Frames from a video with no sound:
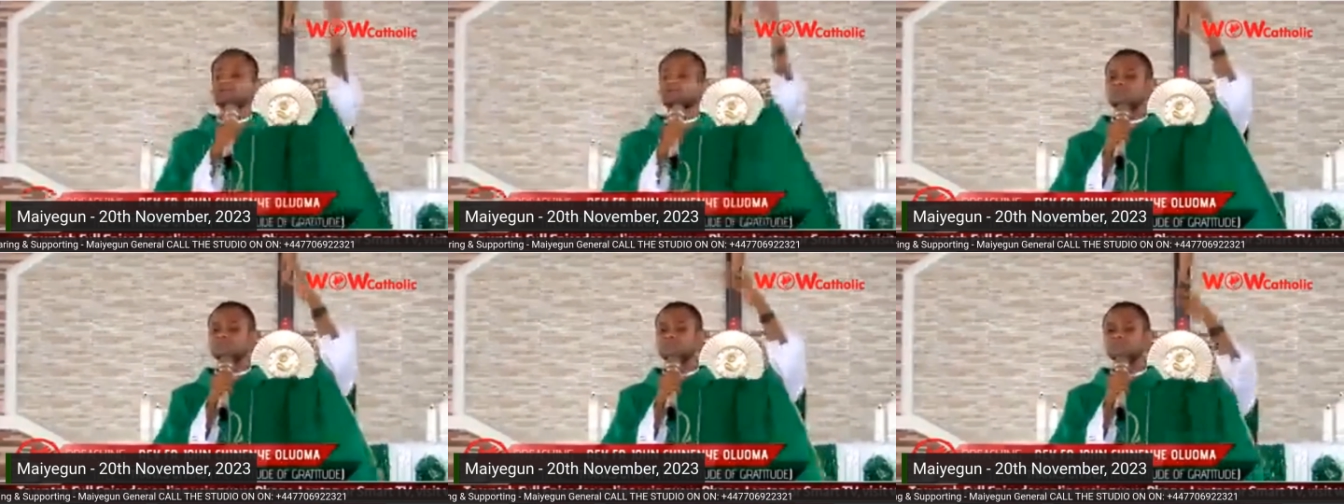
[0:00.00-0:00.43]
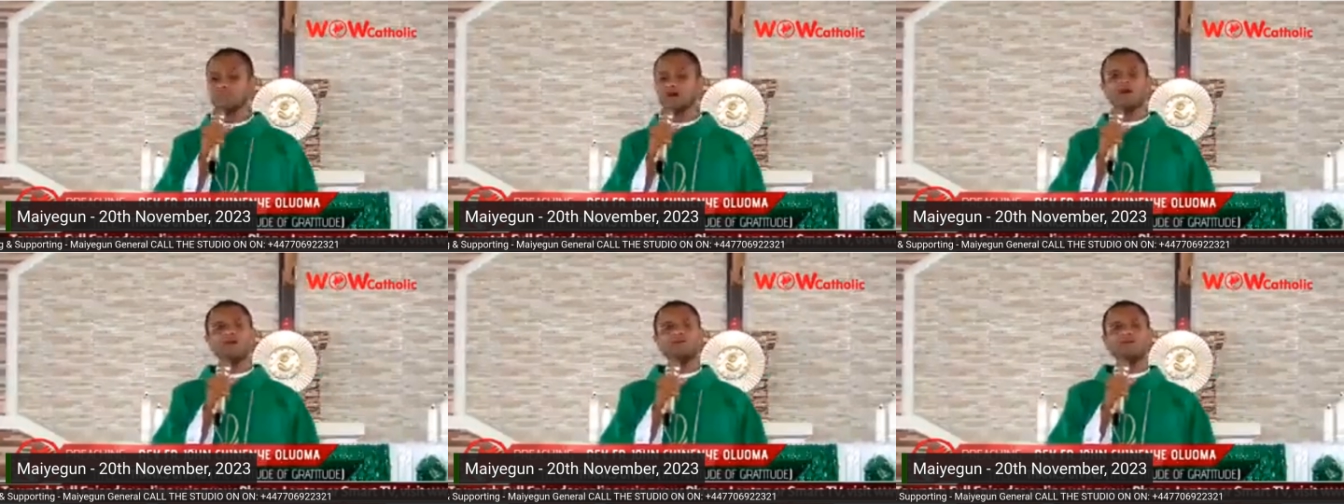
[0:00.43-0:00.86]
them
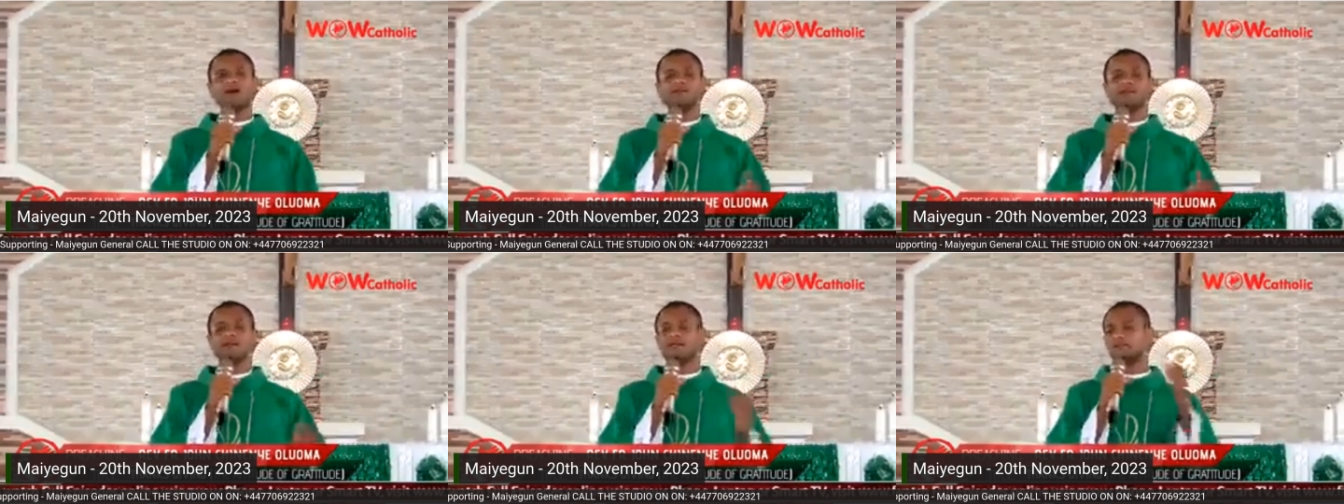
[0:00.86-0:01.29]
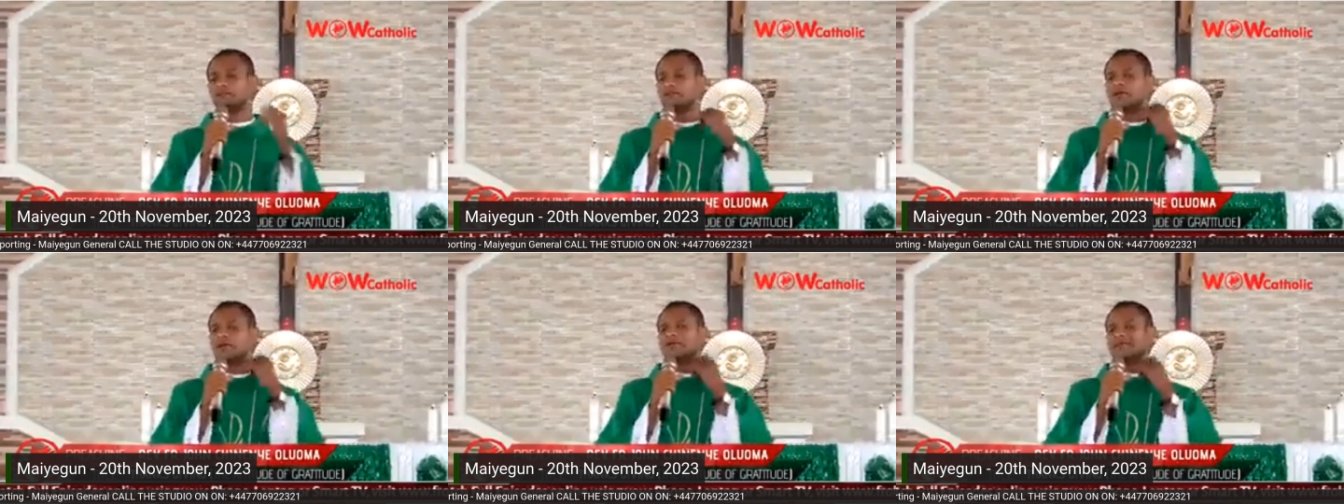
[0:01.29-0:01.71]
all over the
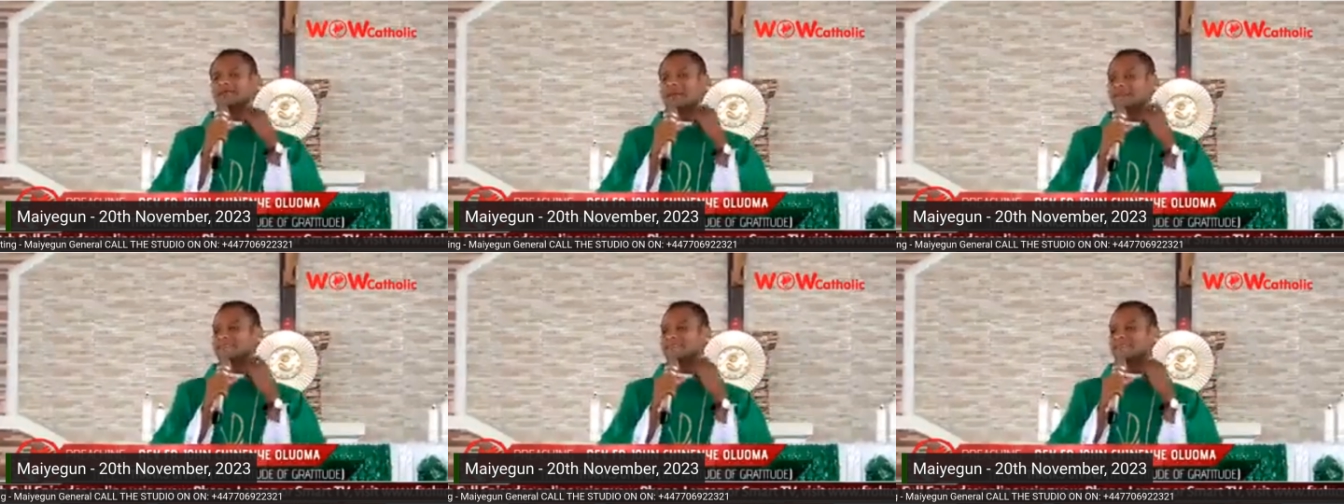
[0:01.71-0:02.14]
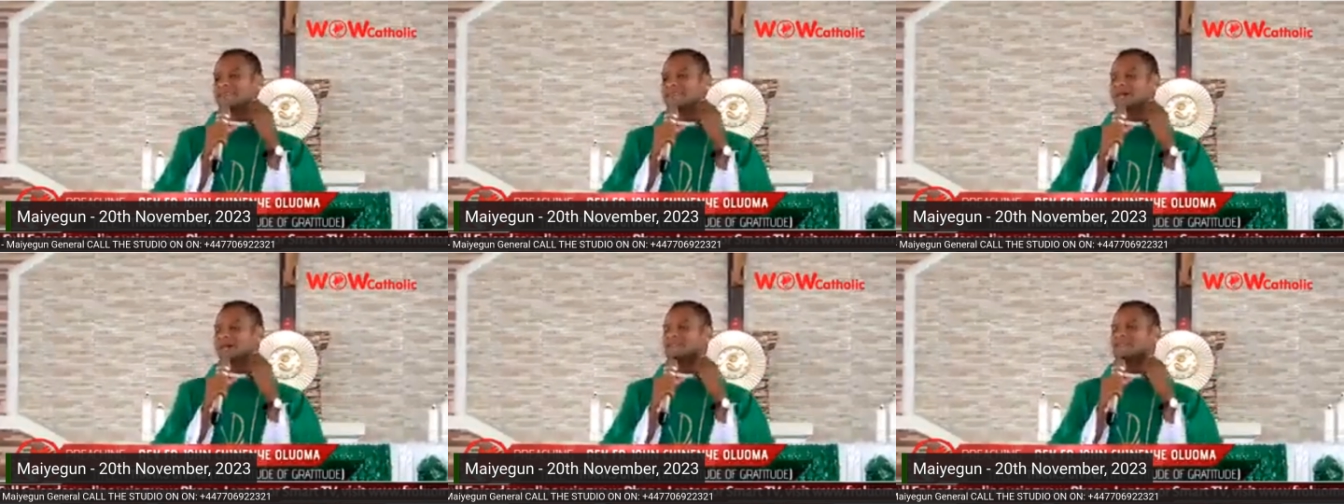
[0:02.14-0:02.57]
place. That
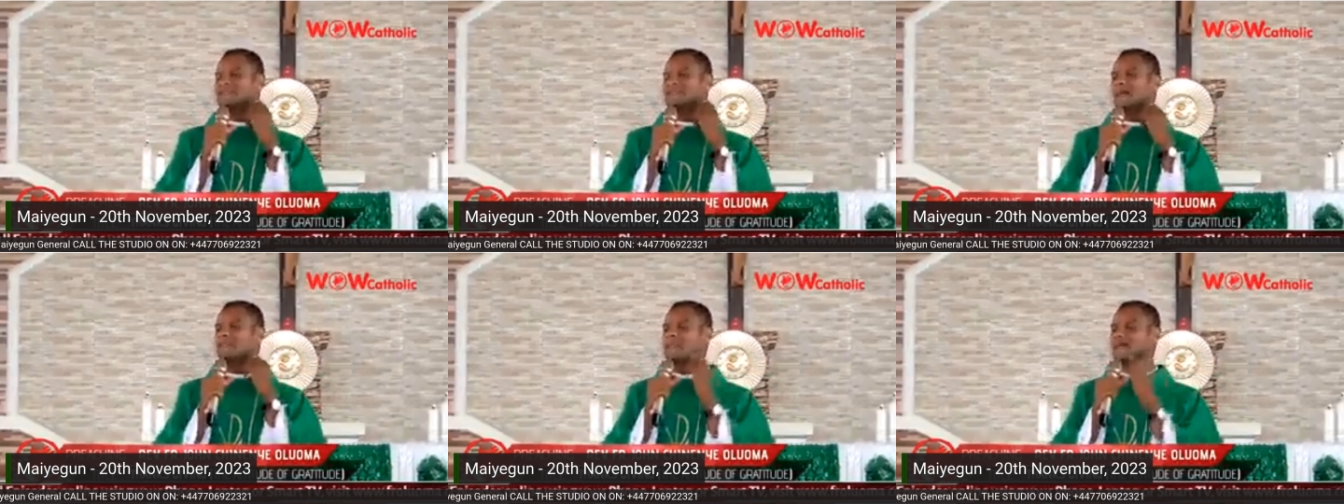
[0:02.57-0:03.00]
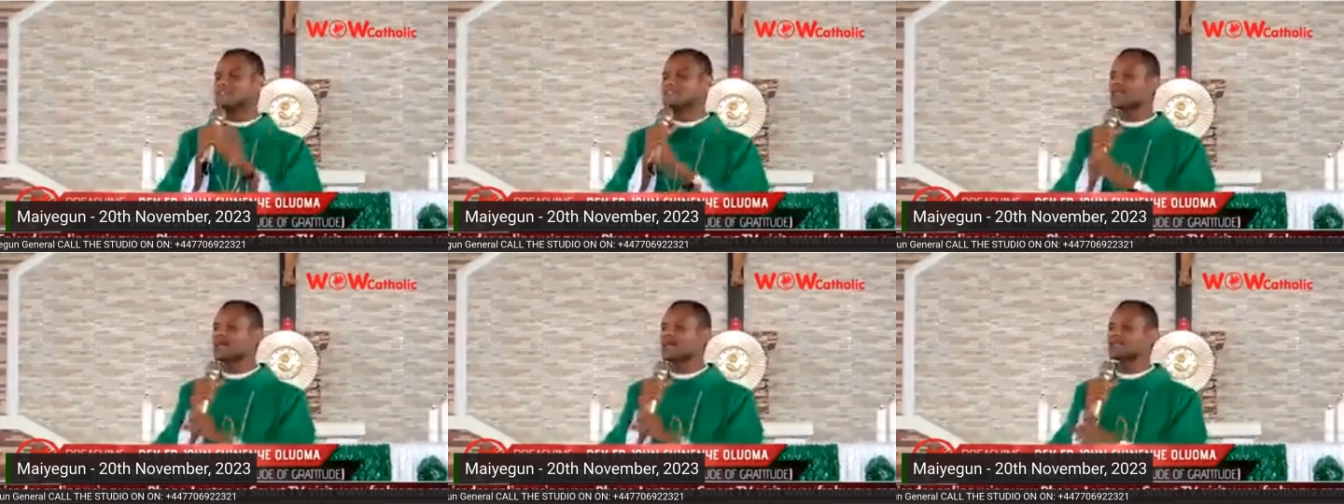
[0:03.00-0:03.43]
in Nigeria,
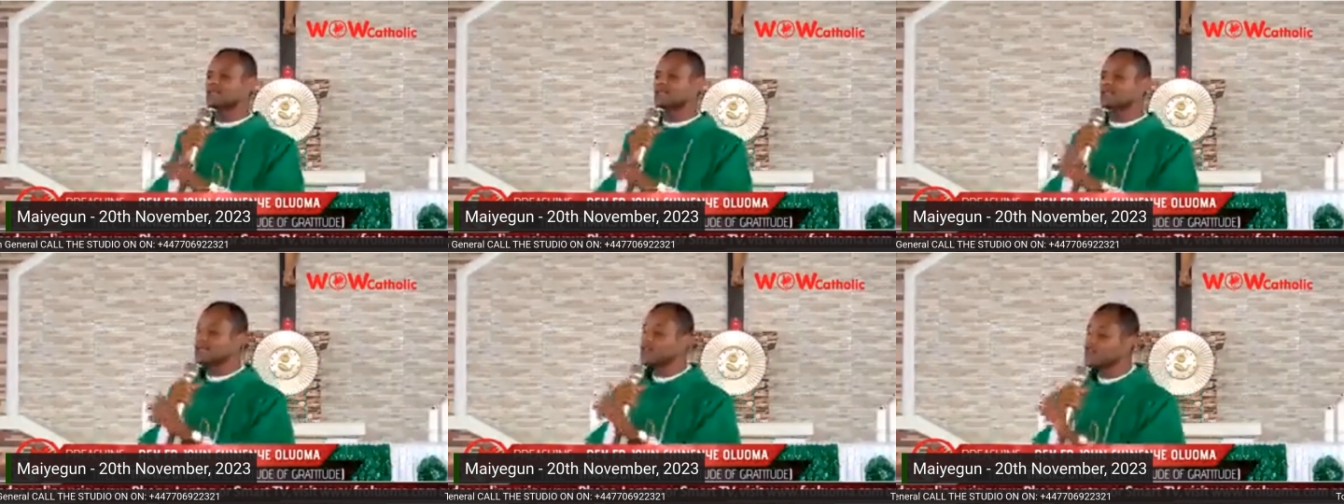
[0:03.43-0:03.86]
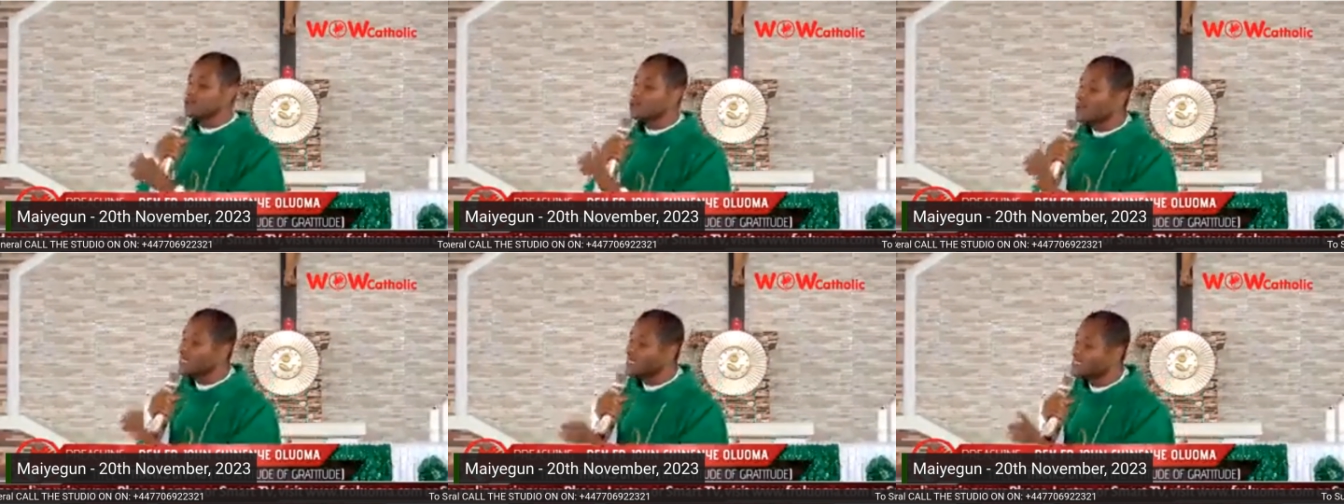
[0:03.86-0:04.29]
pensioners will be
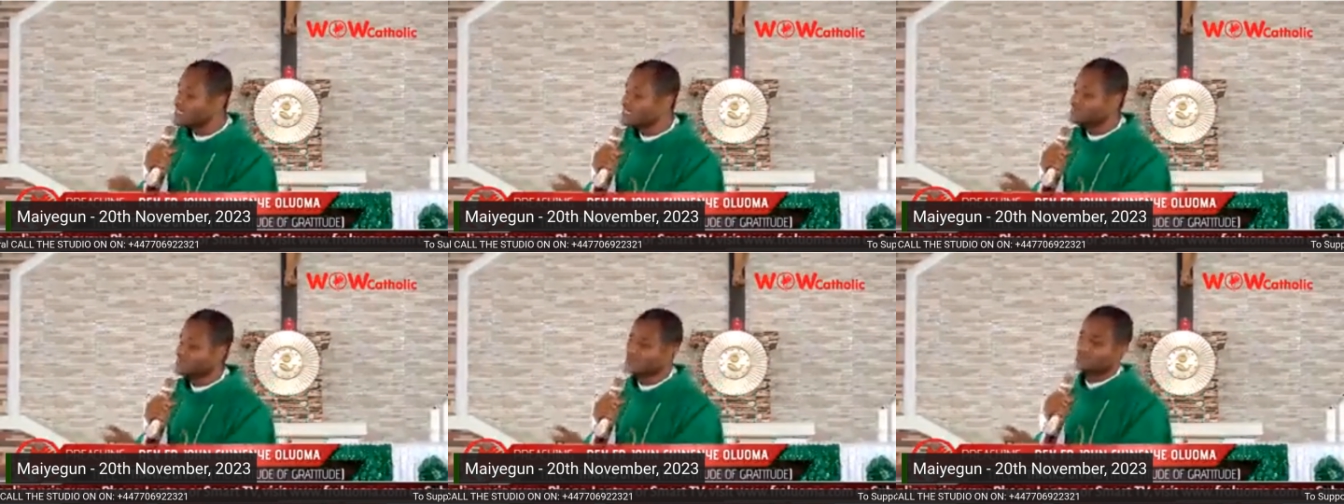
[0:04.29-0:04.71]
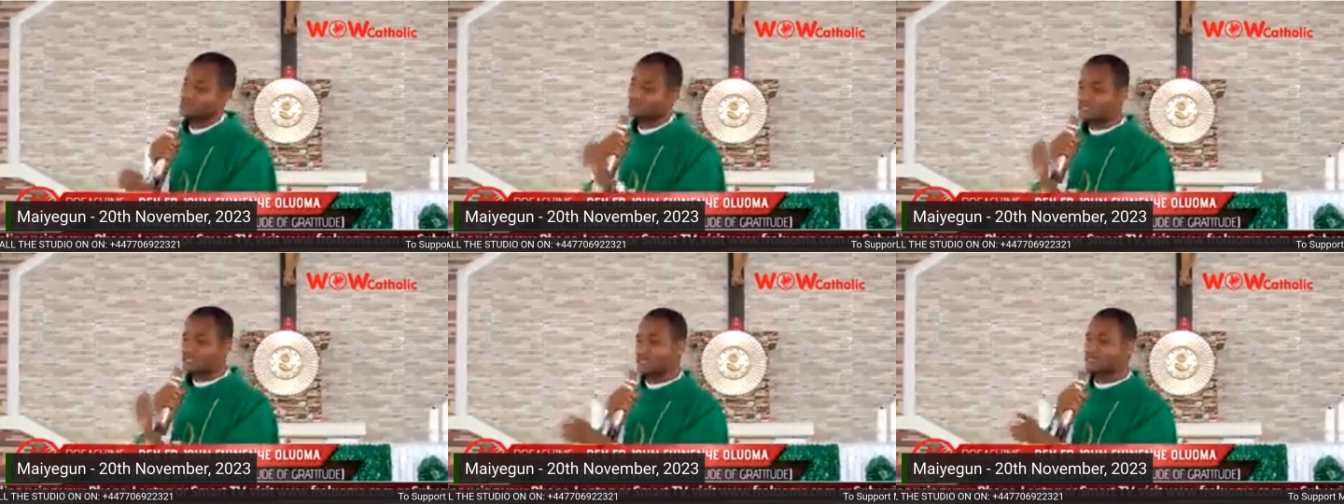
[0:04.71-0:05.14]

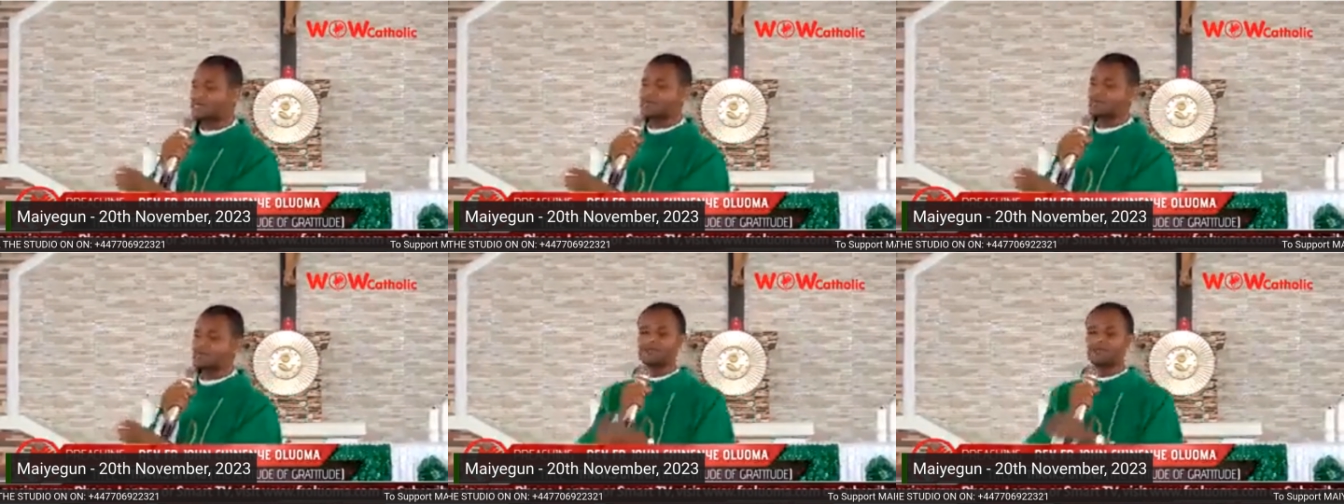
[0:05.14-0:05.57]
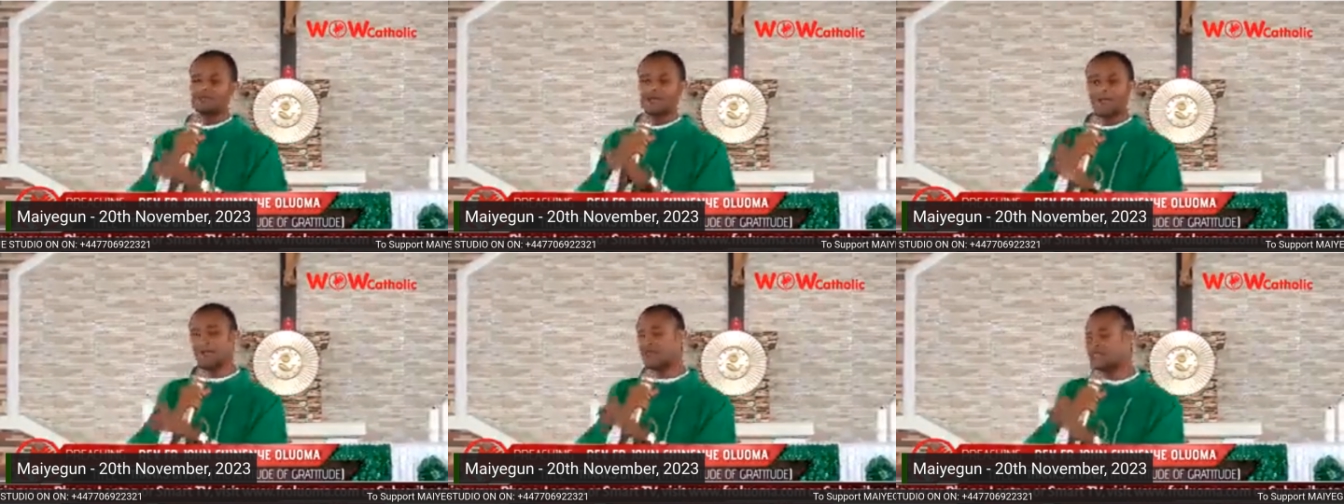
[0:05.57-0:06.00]
queuing to take
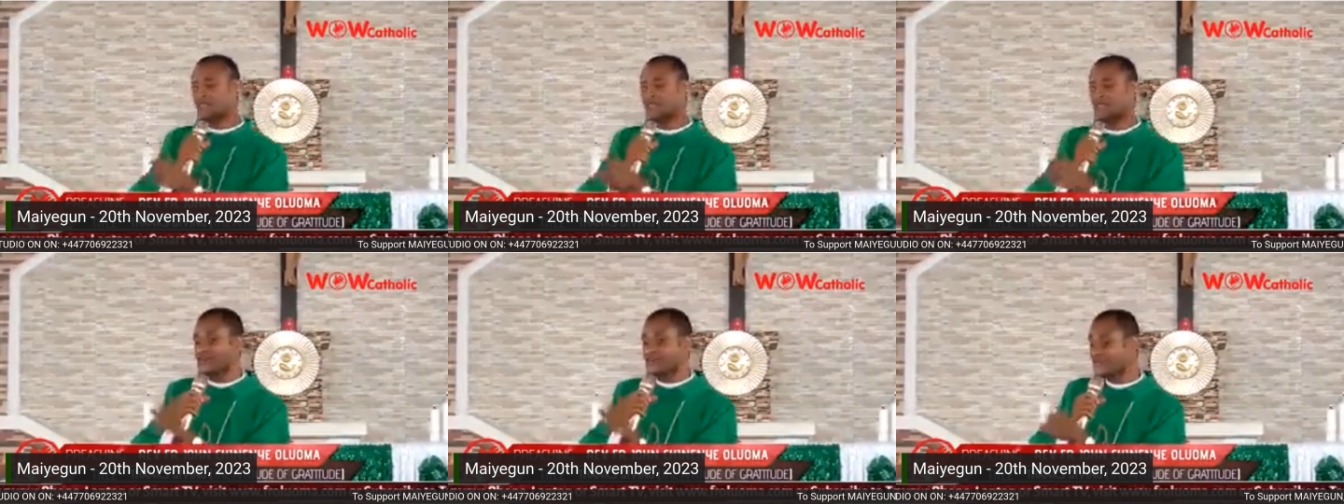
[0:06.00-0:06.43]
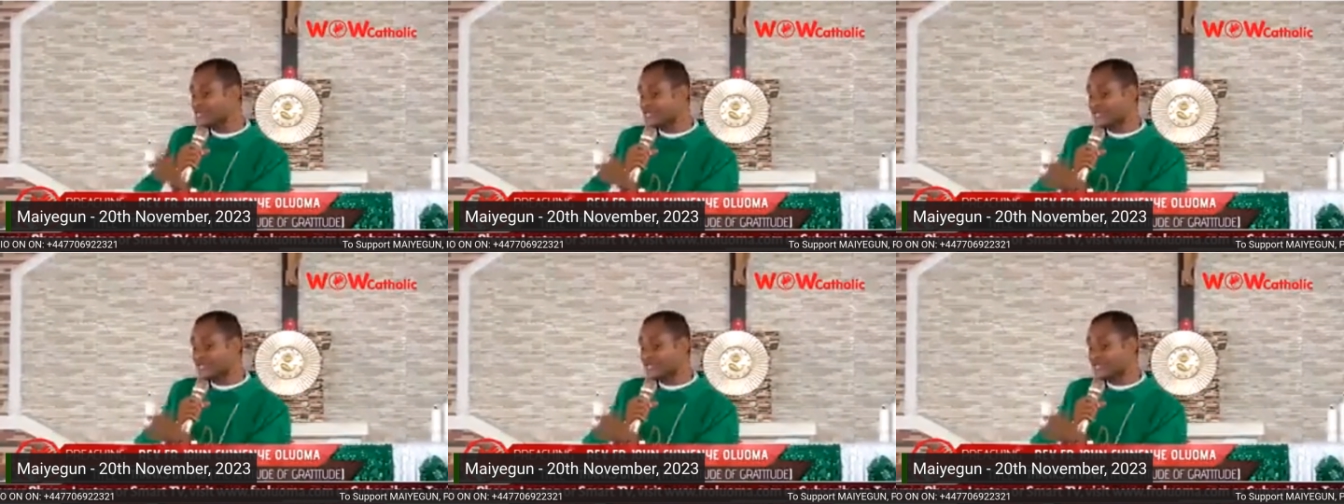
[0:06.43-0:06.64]
their pension of